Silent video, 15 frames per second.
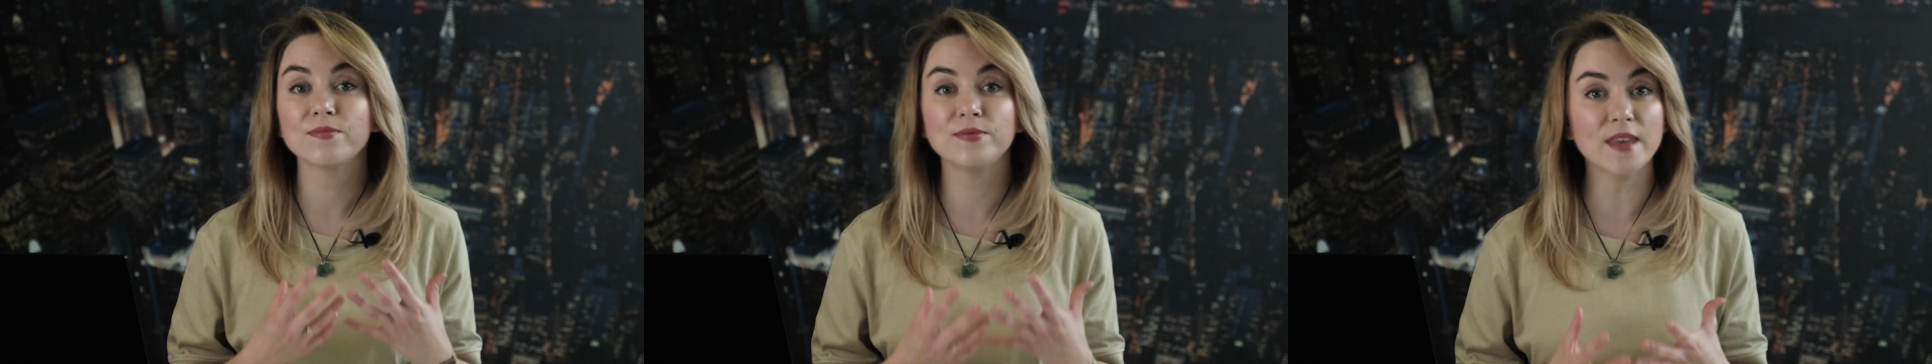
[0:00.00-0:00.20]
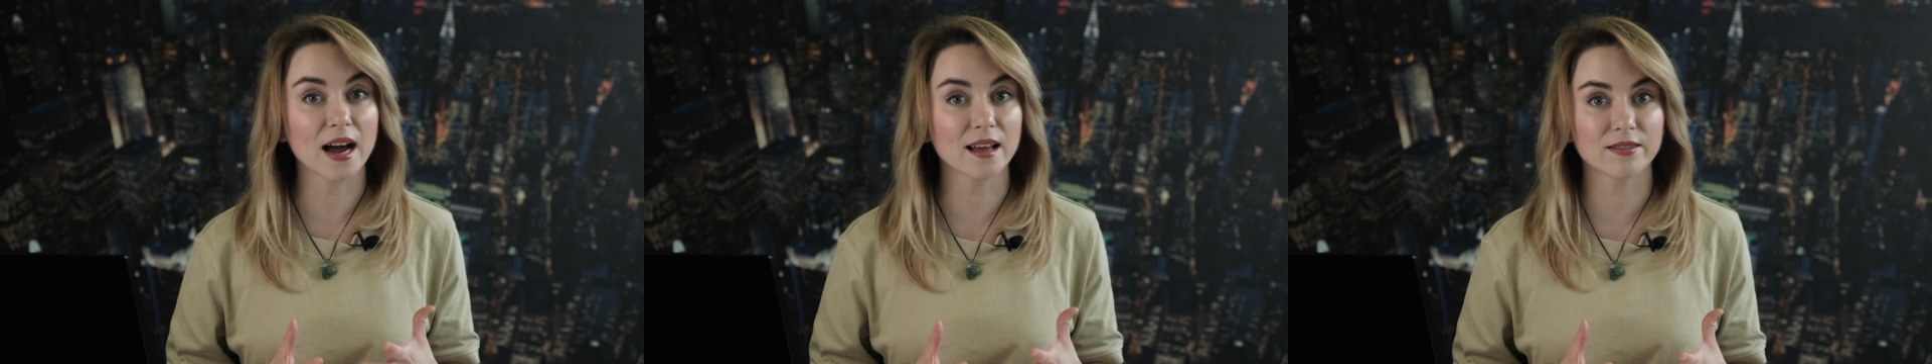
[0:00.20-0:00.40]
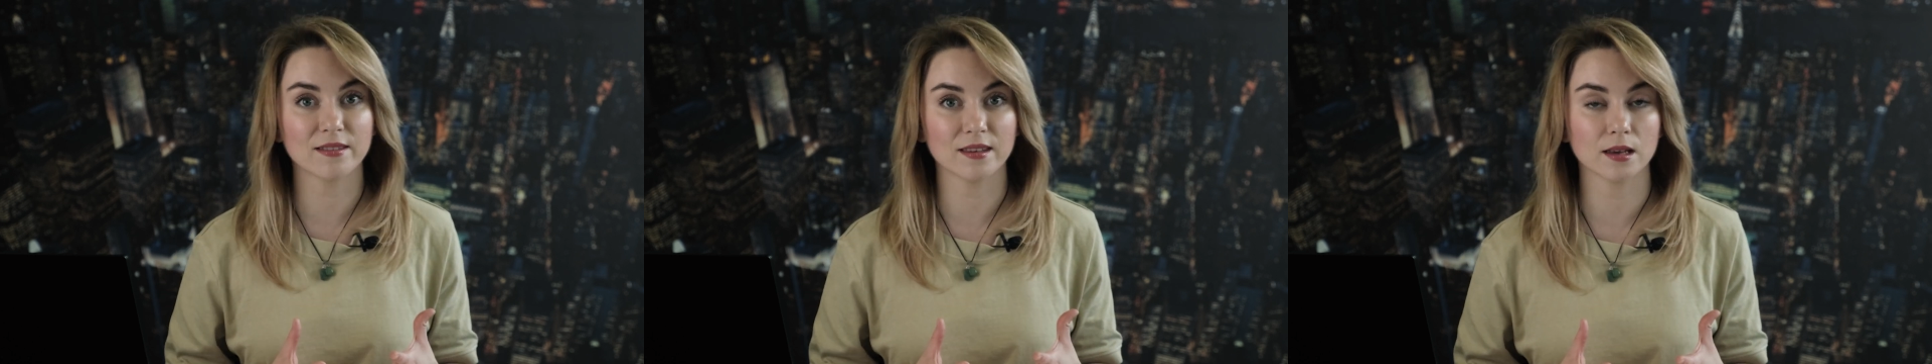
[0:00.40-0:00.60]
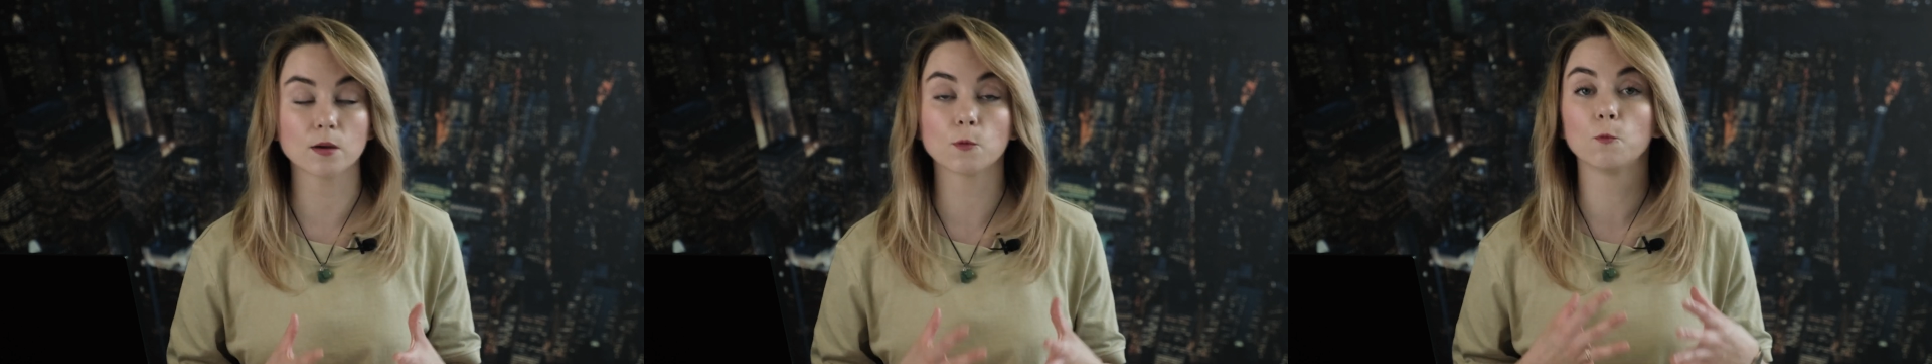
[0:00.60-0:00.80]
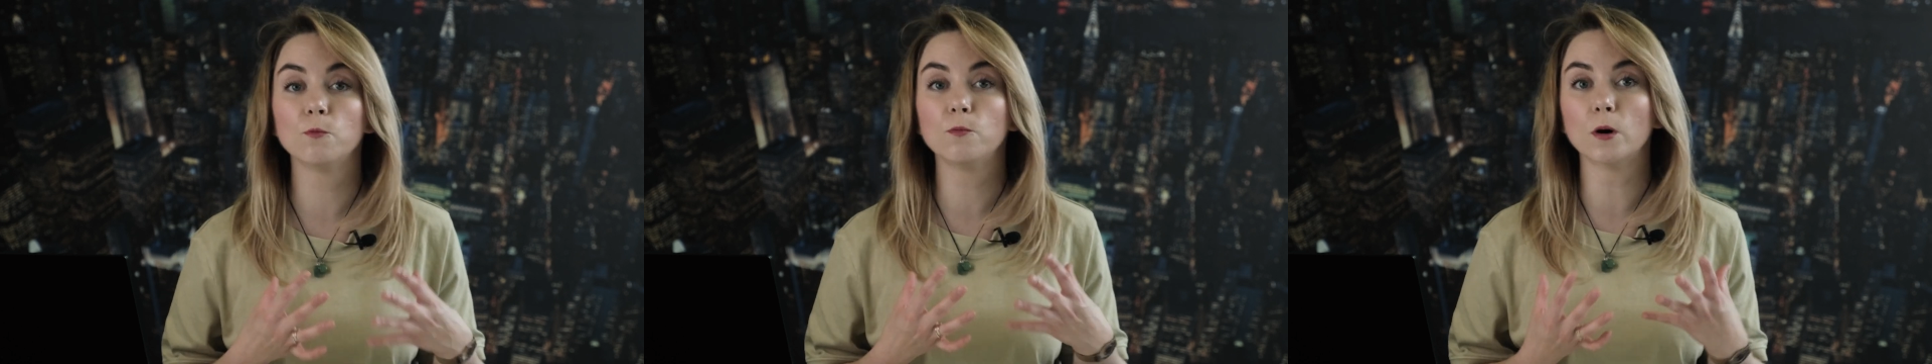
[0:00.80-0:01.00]
that
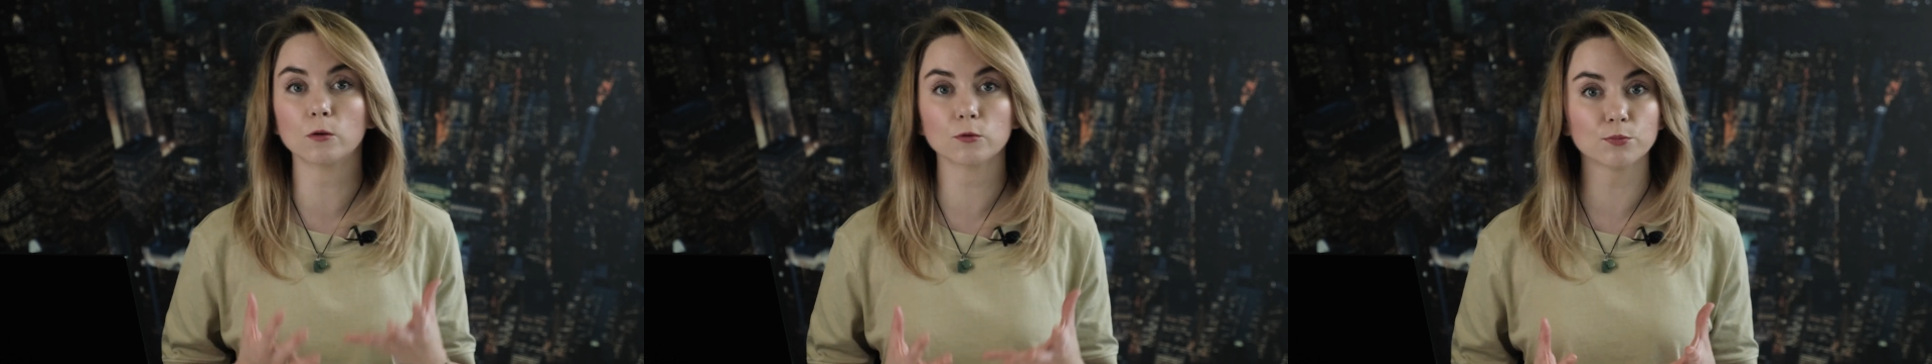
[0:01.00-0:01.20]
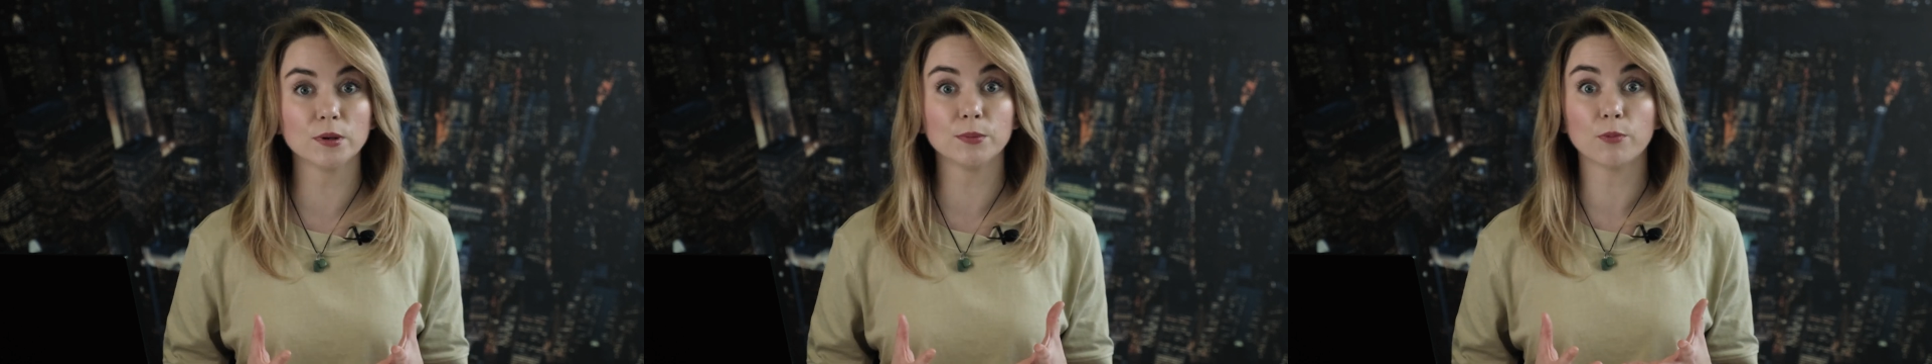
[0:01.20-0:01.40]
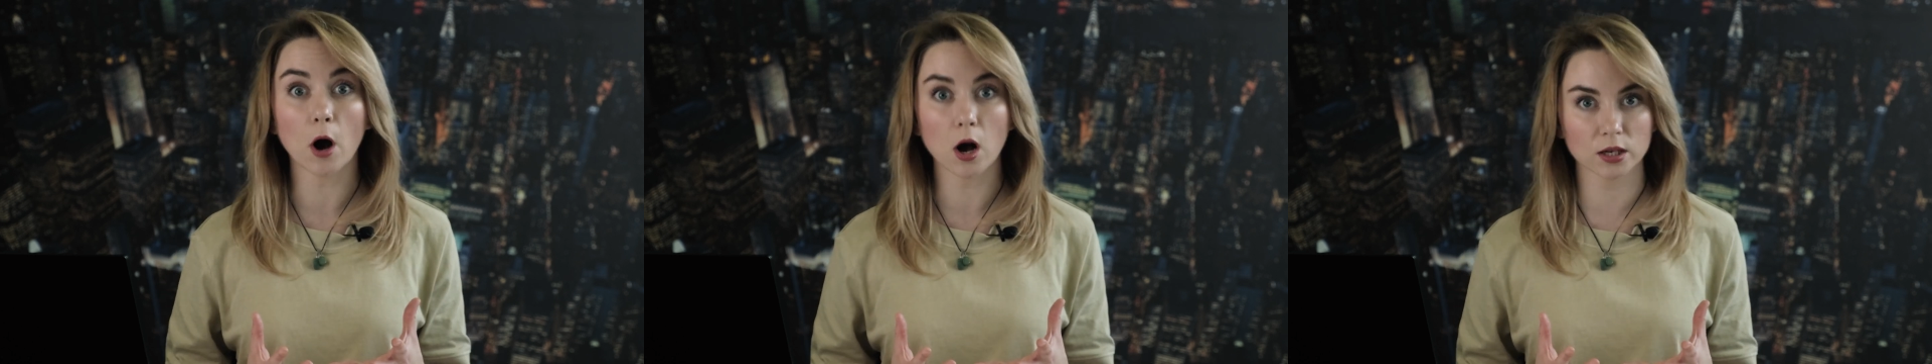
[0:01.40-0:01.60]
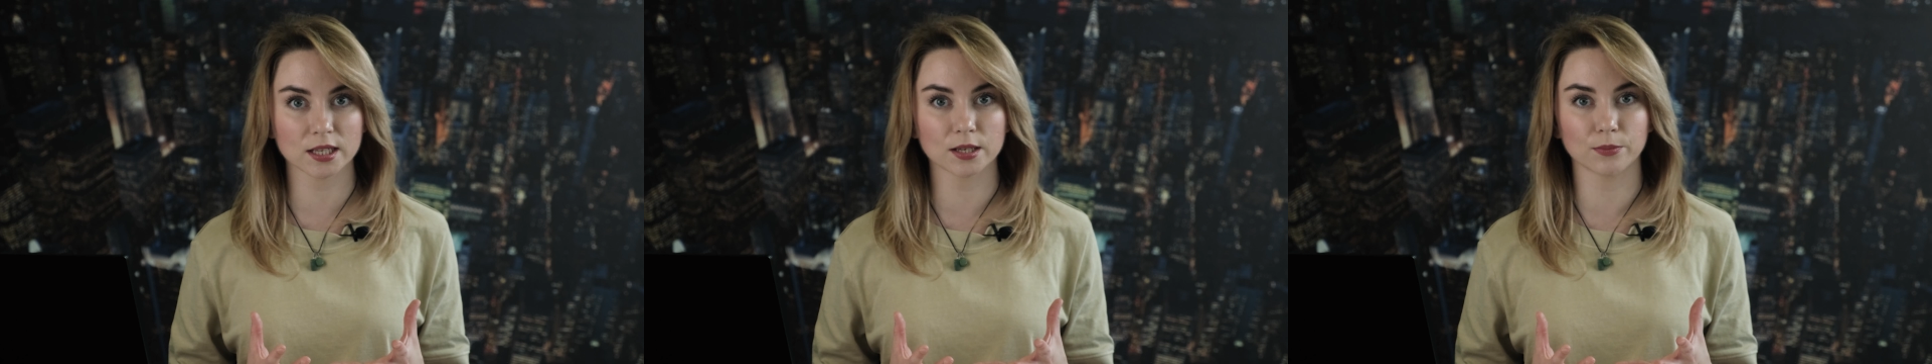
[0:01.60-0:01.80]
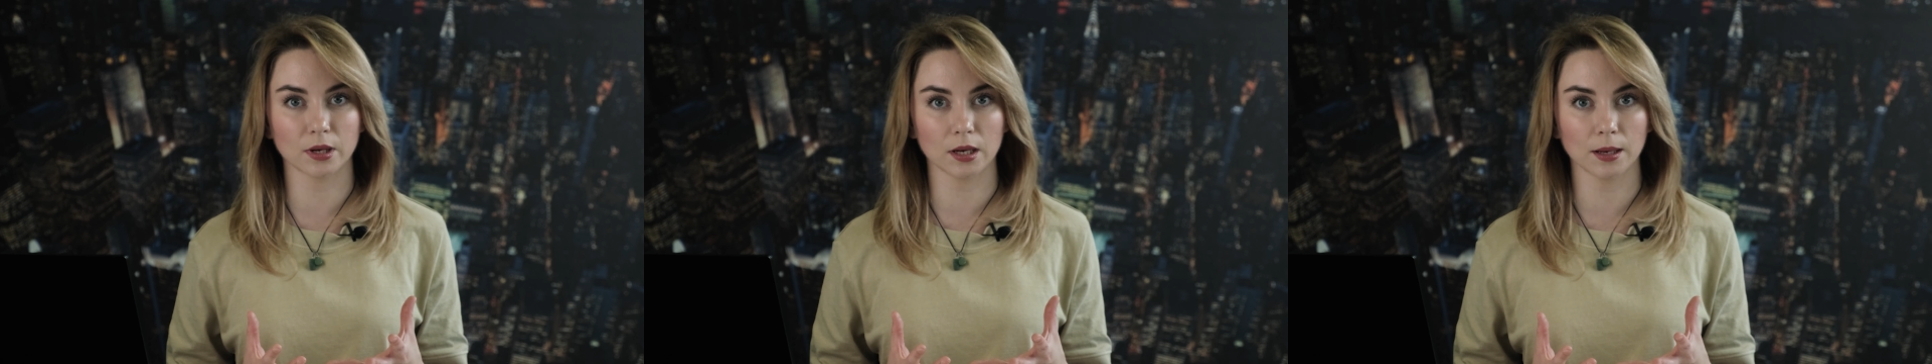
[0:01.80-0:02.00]
thing won't be
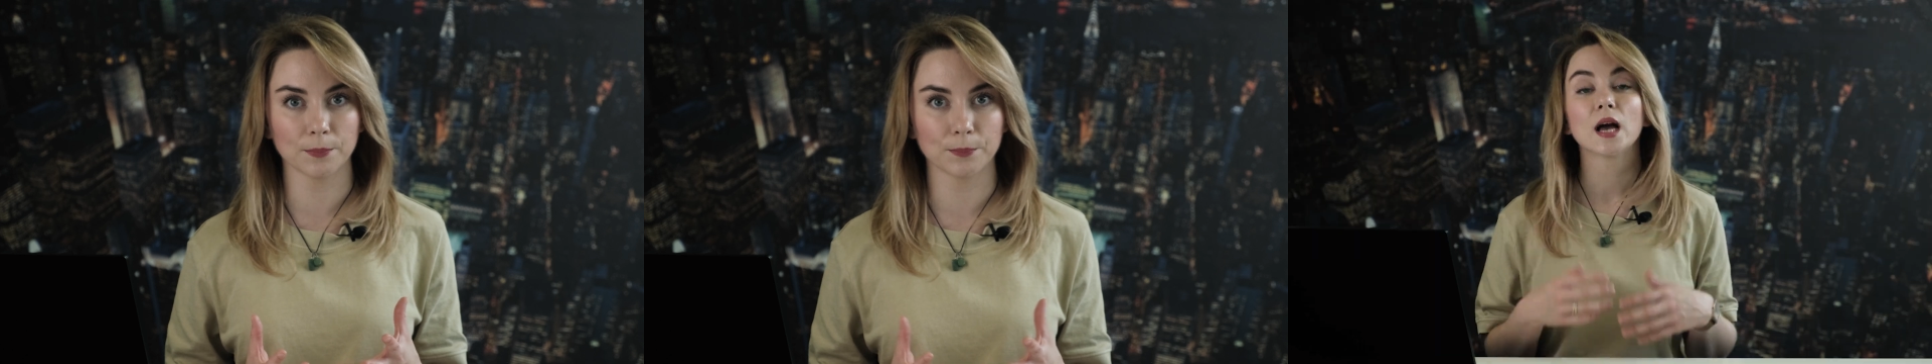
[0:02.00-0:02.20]
possible.